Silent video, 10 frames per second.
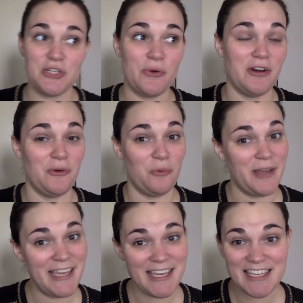going to
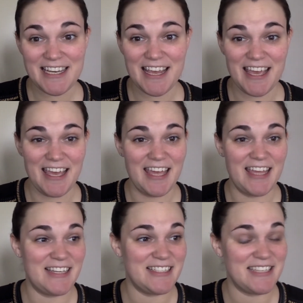wing it
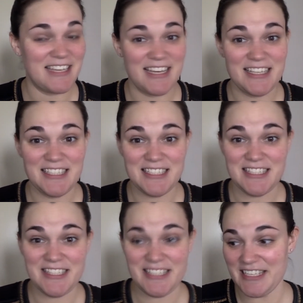and
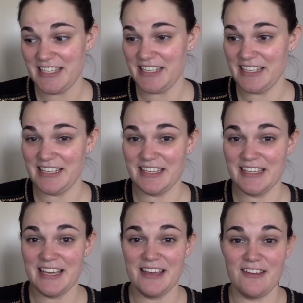
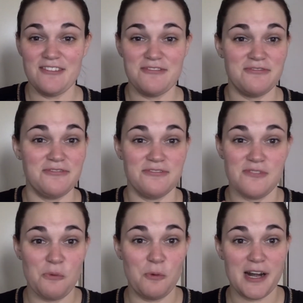see if
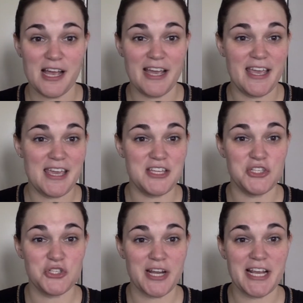what I
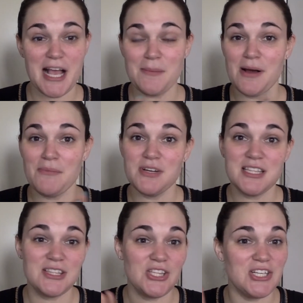try to come up
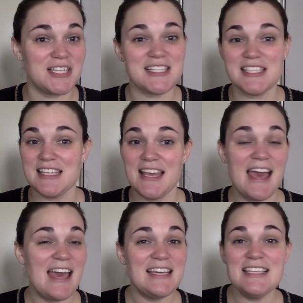with looks
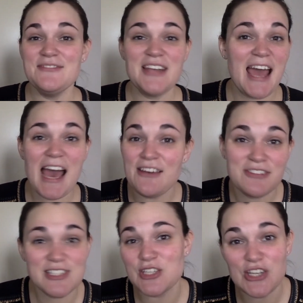even half
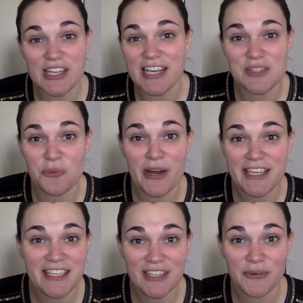as good as what
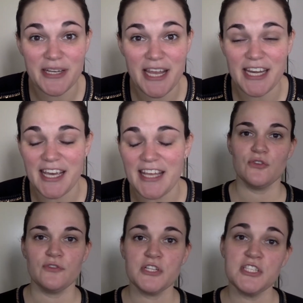he created. The
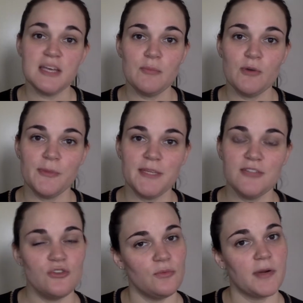first step will be
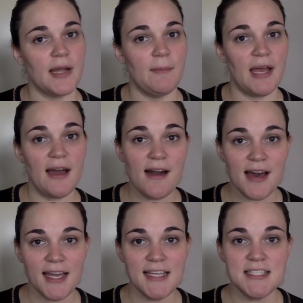to prime my
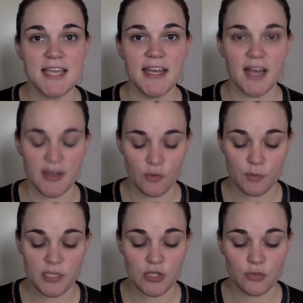eyes, and I will
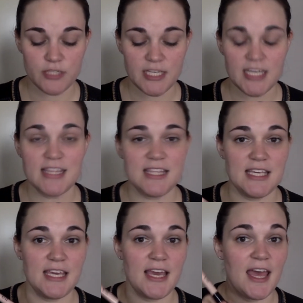be using
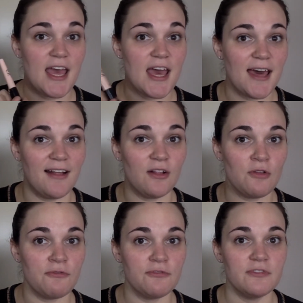the
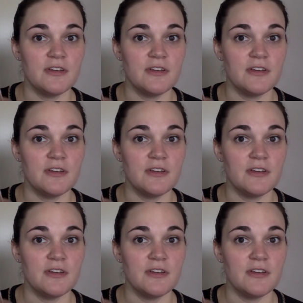e.l.f.